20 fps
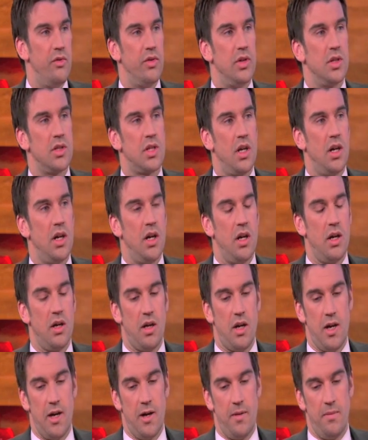
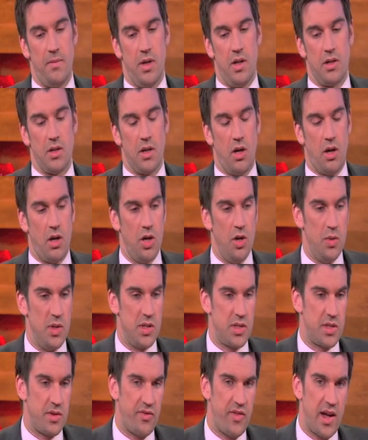at Yahoo
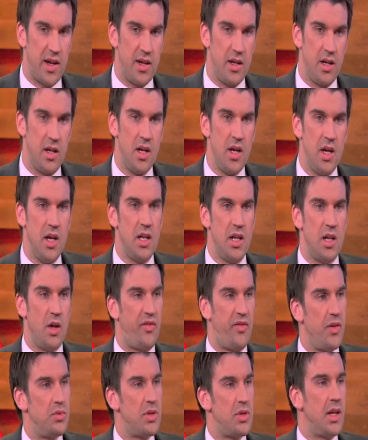is the fact that
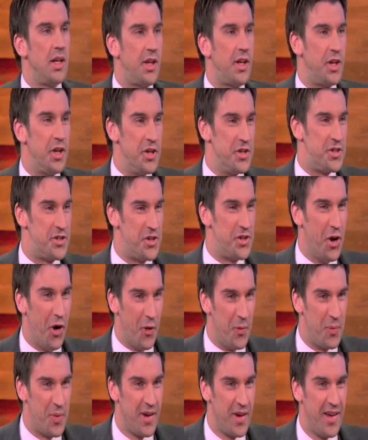if he was any good at his
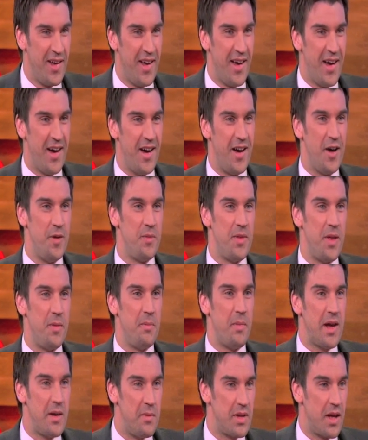job,
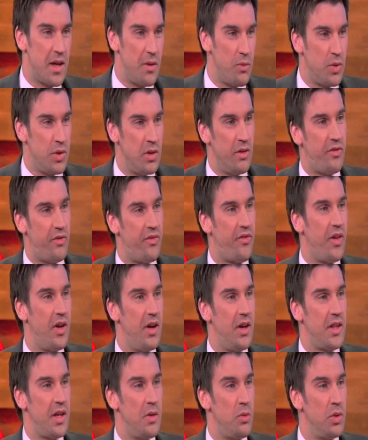then maybe they wouldn't
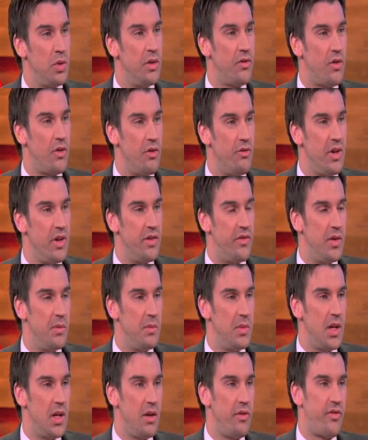have got rid of
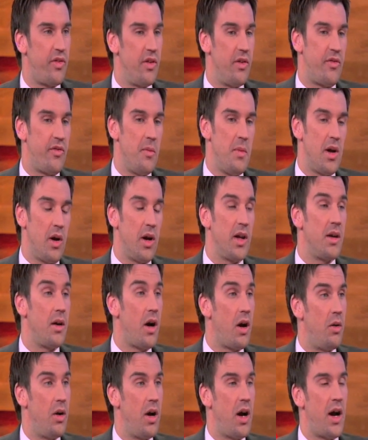him. For me, I
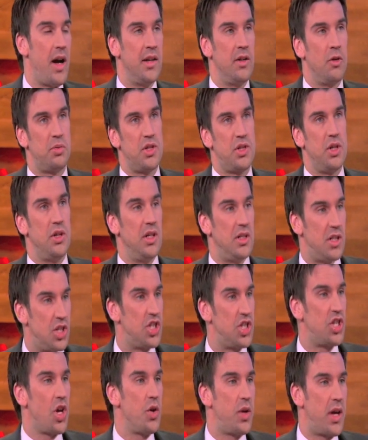had an opportunity to
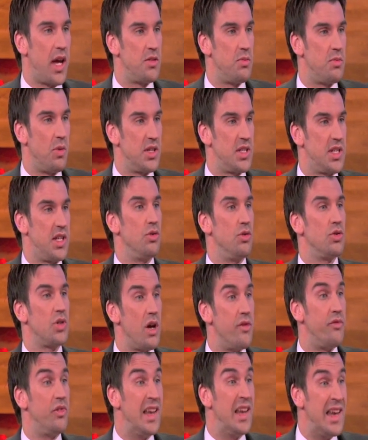showcase my skills
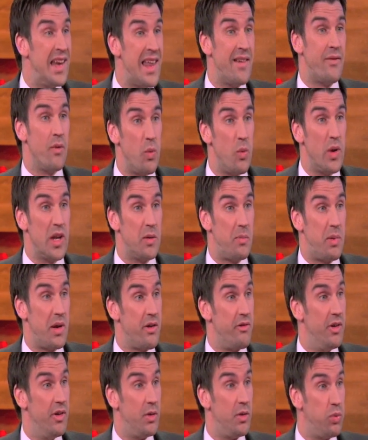over an 11-week
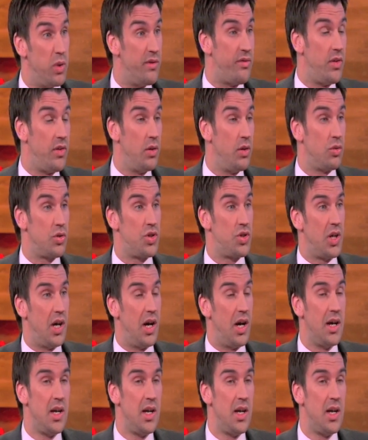period with Lord Sugar.